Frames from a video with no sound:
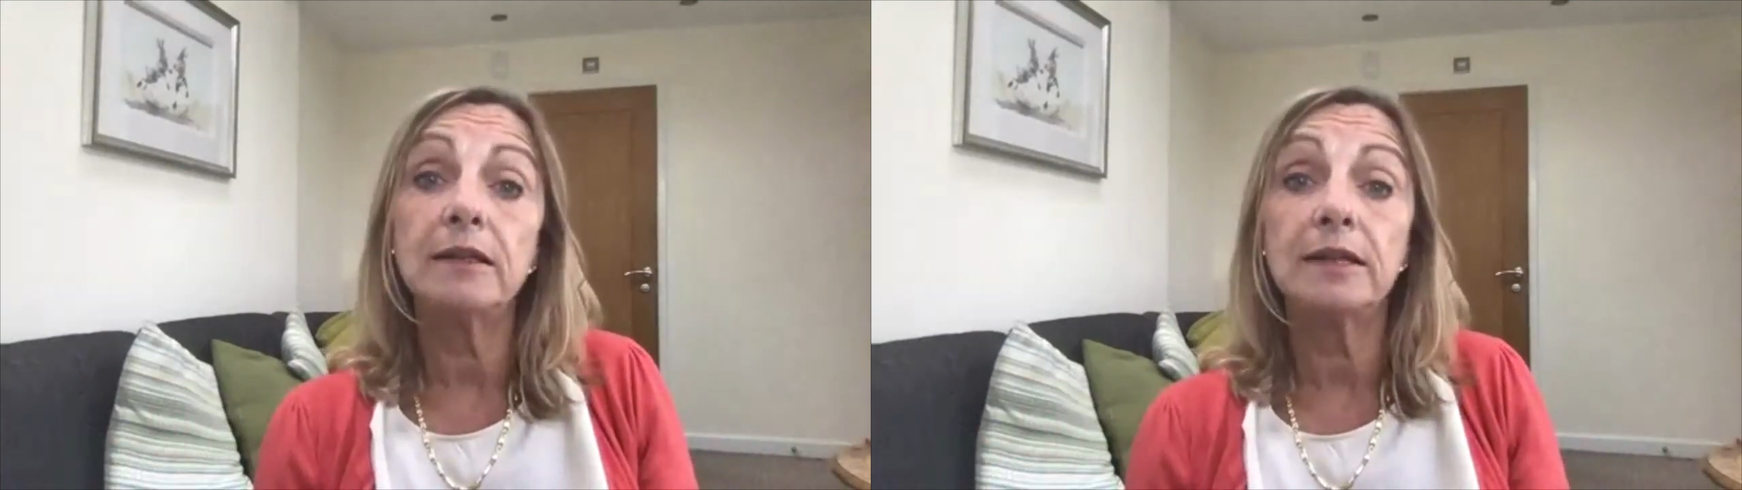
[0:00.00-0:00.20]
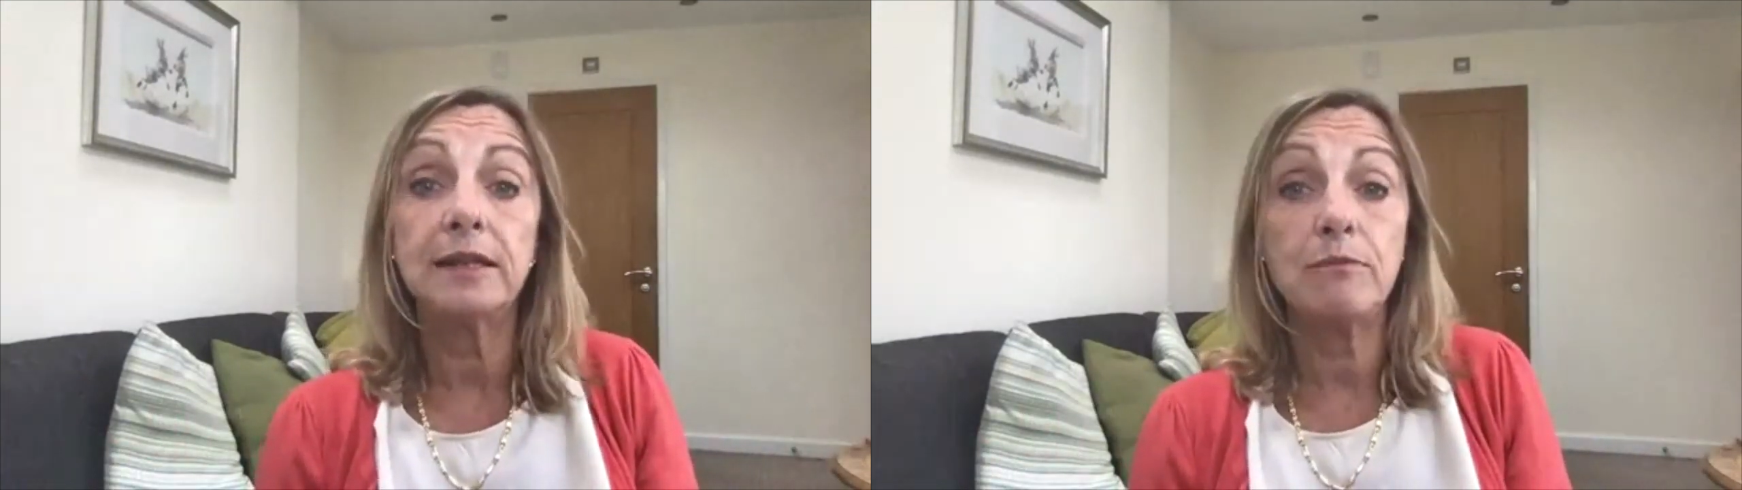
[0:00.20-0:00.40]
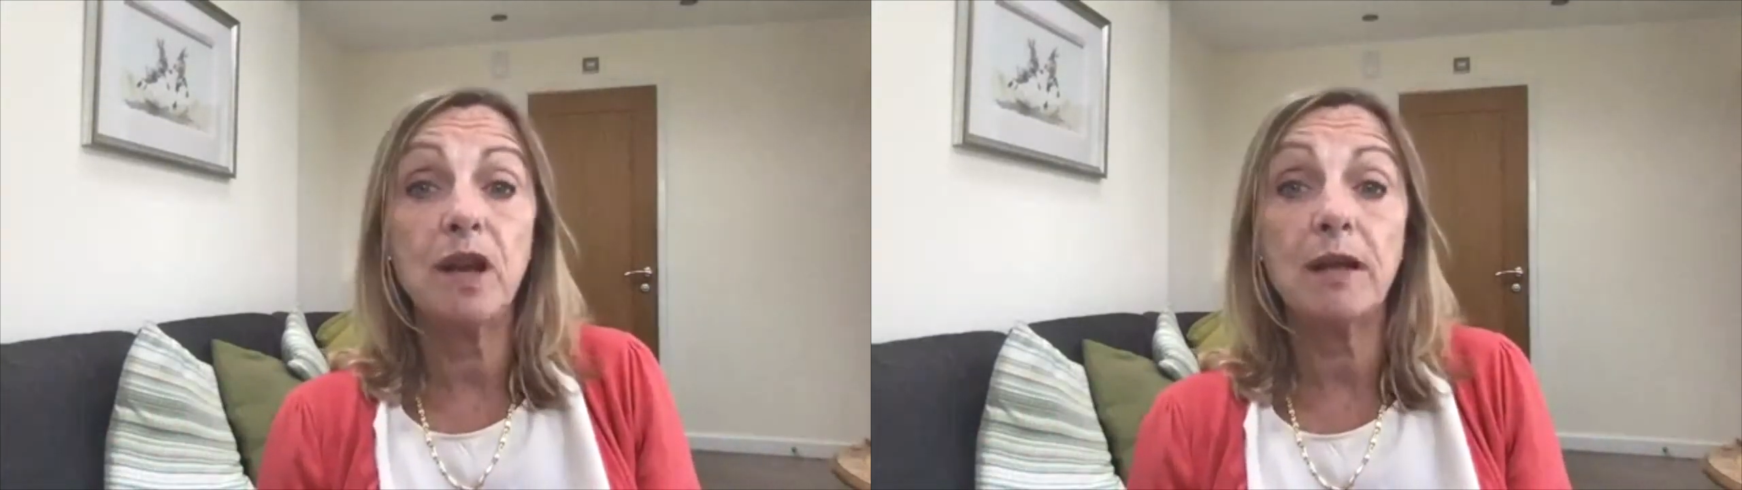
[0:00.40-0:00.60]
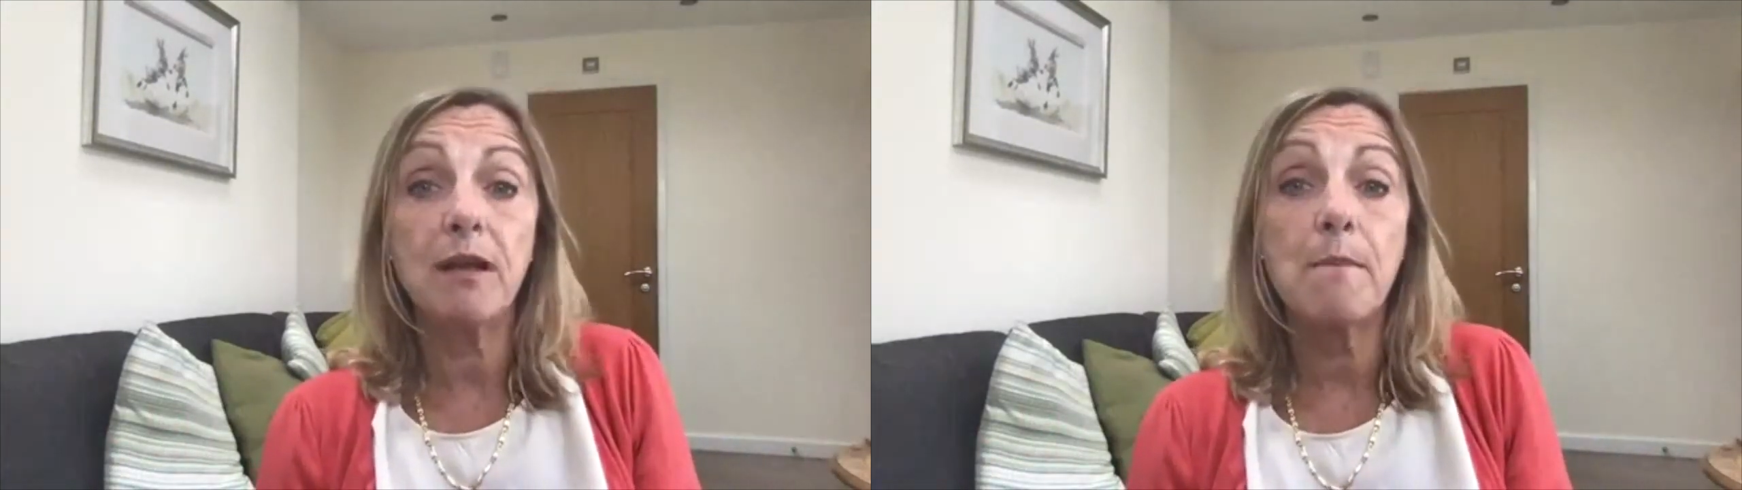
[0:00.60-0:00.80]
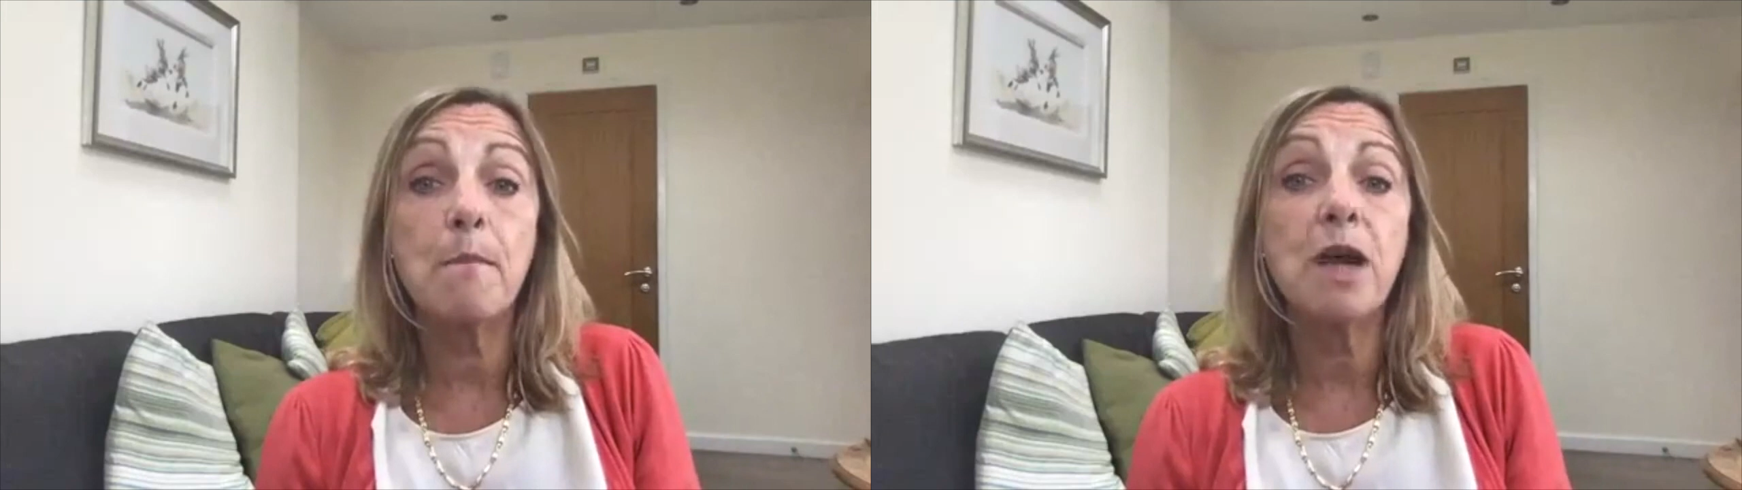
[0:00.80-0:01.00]
seem like a
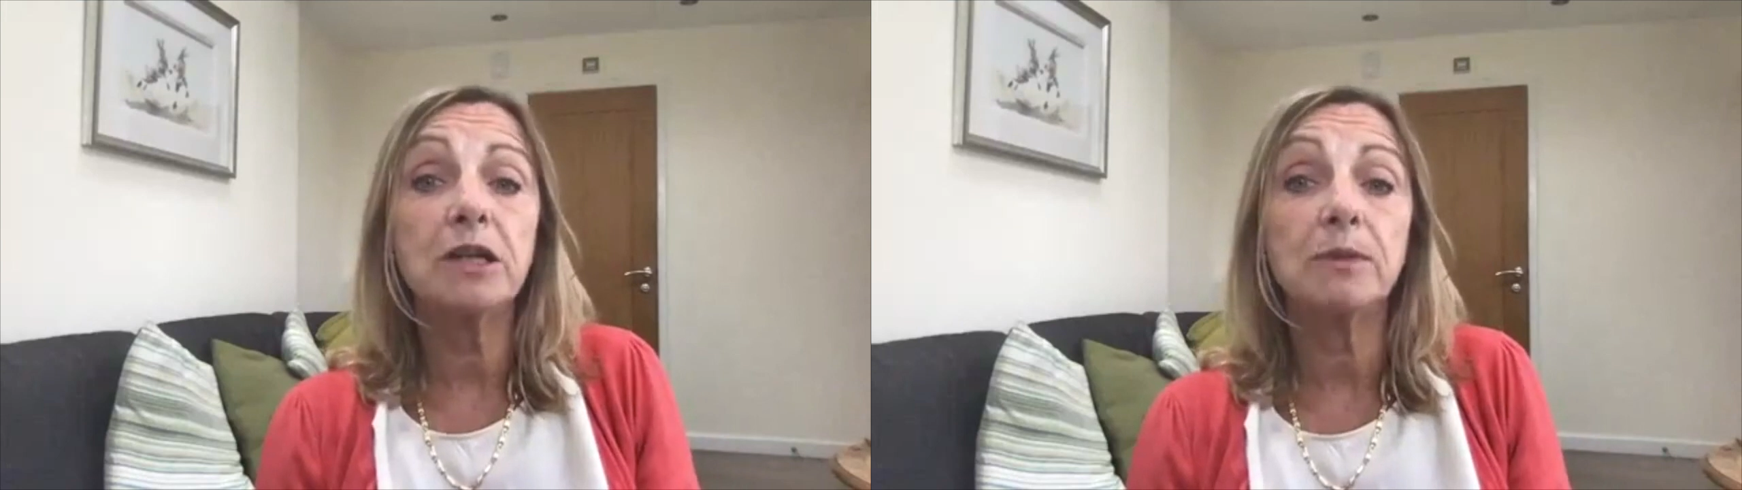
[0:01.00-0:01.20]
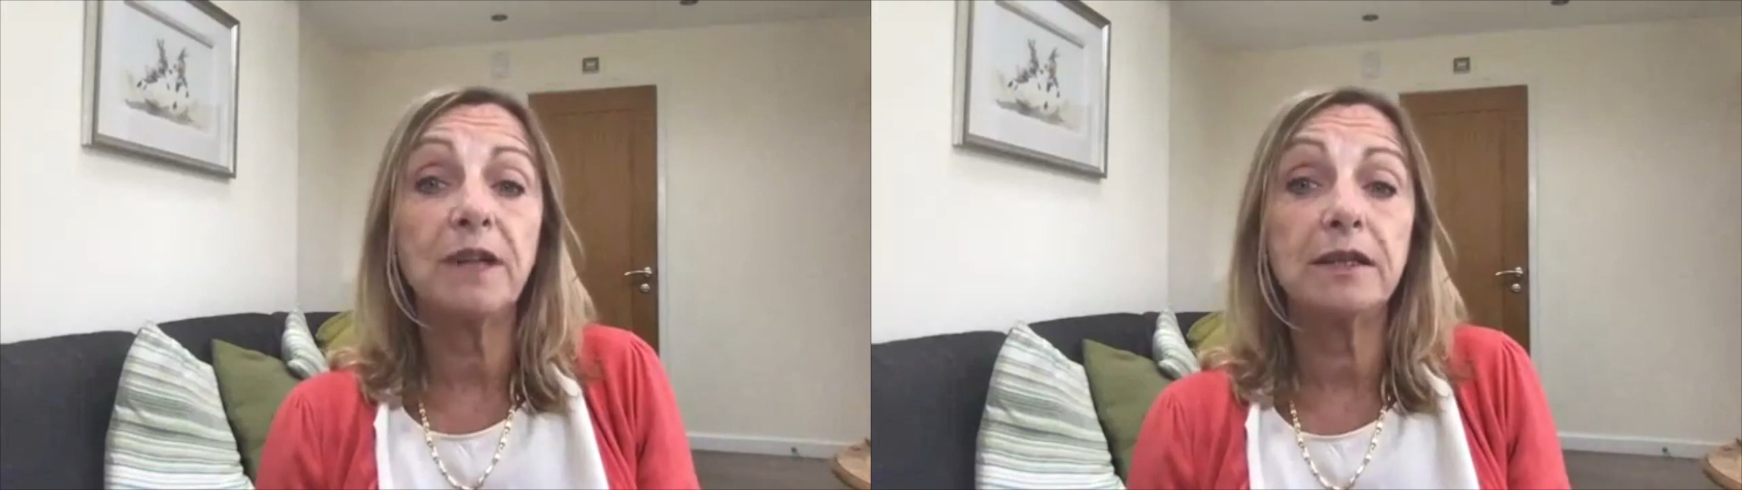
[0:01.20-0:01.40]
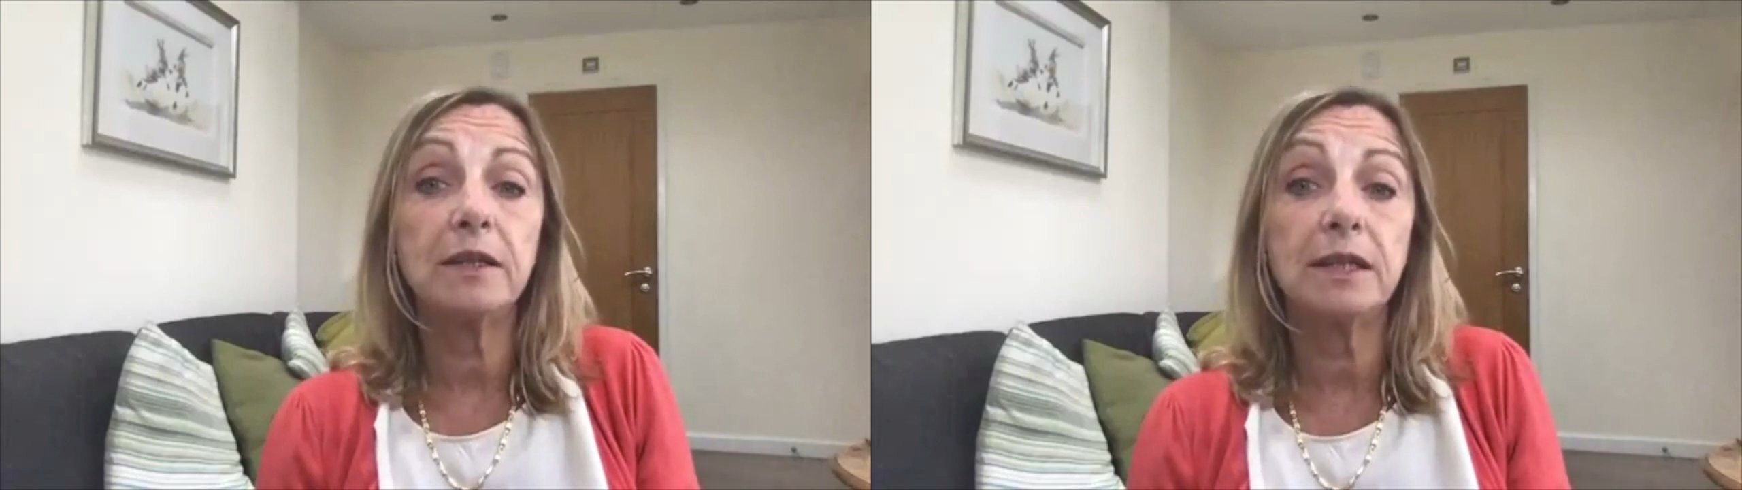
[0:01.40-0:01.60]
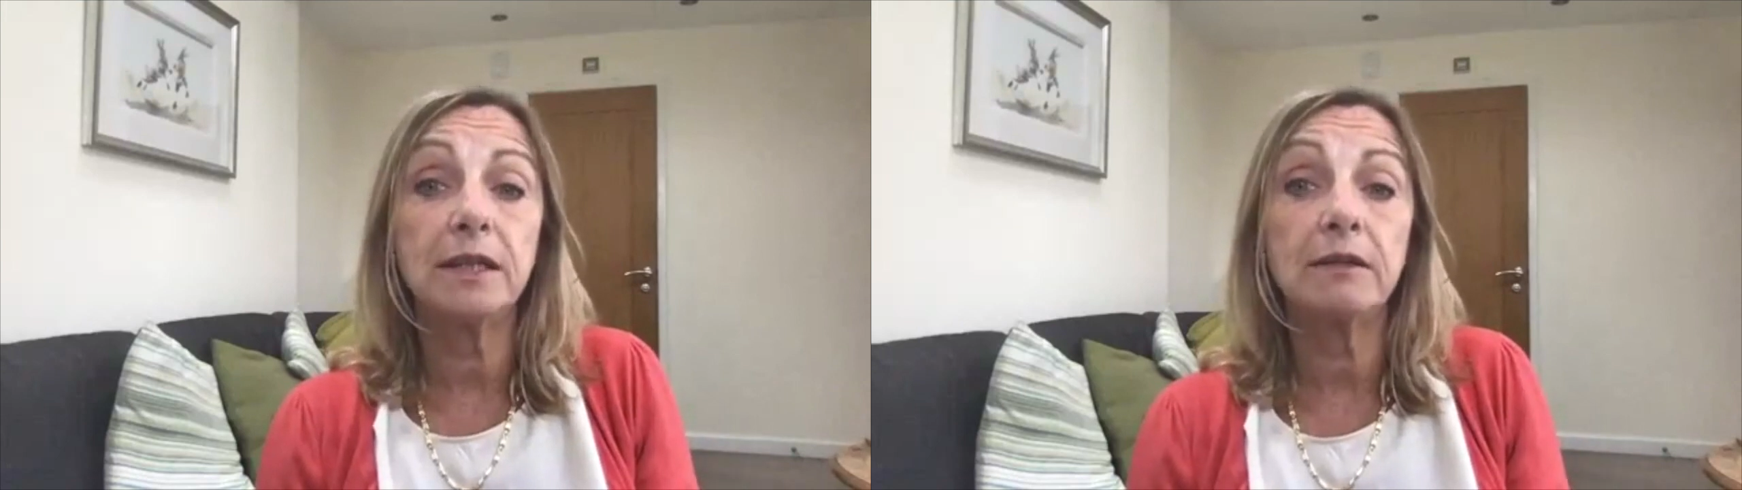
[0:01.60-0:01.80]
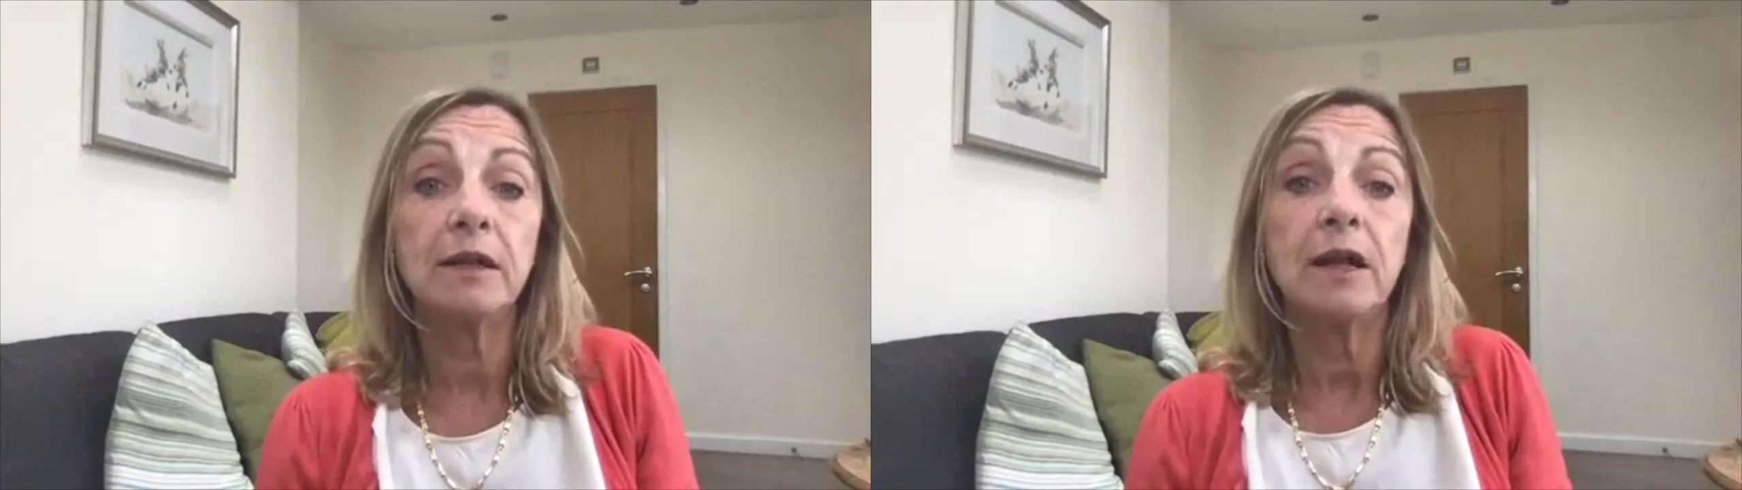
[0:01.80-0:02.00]
much better deal